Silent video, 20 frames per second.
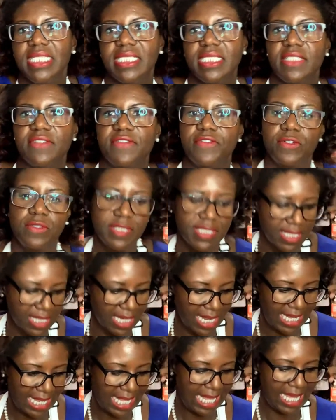list of foods
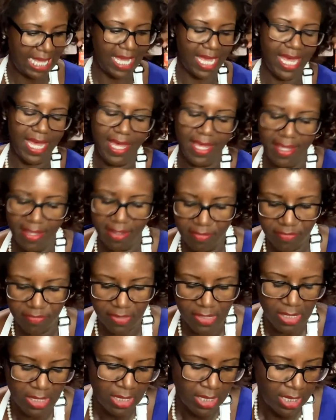that I can't have,
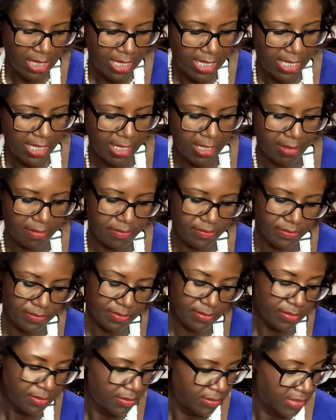um,
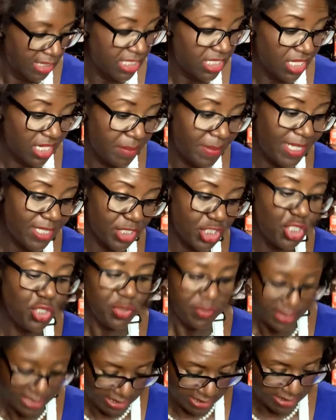it took about
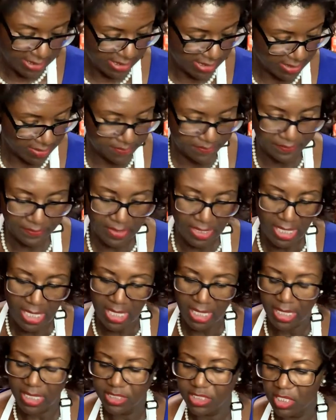two weeks.
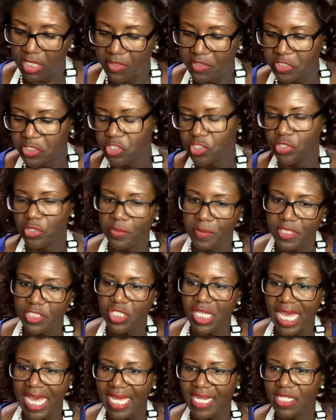Because, y'all, there's so
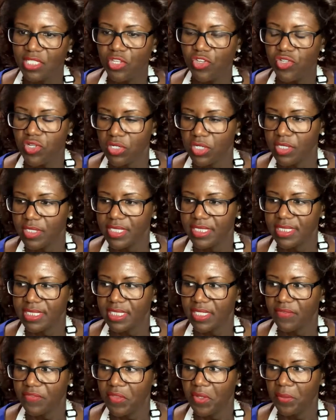much added sugar and
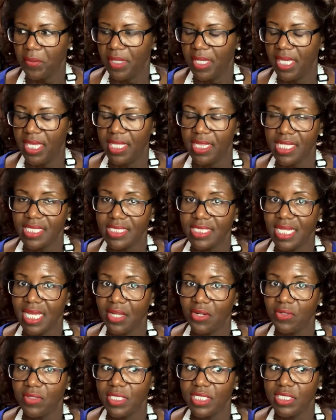stuff that we eat that's
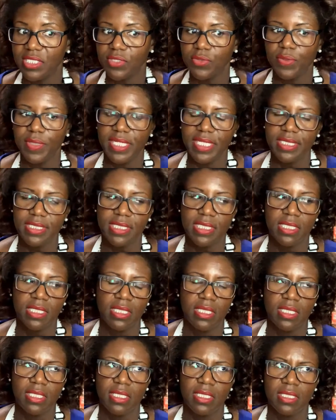not only sweet,
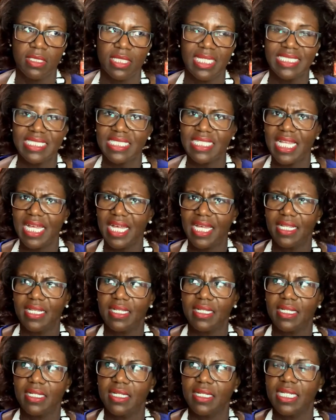that's not
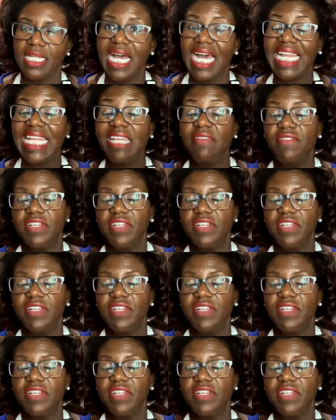not